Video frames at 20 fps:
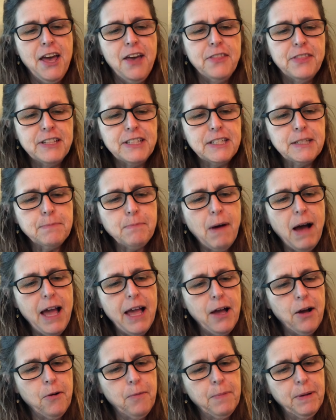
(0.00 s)
The
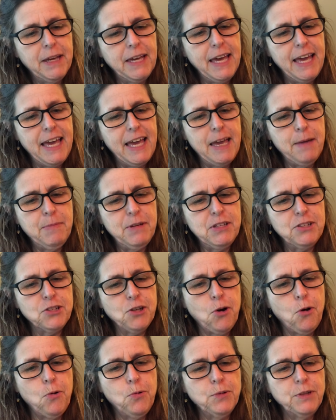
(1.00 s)
smile became his
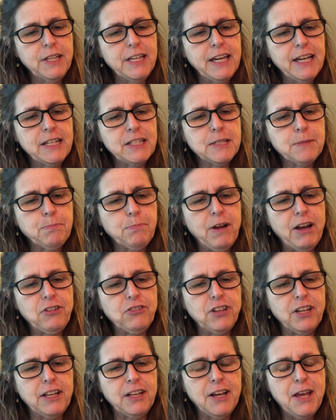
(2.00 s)
only
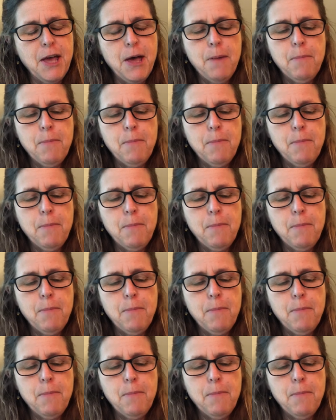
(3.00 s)
expression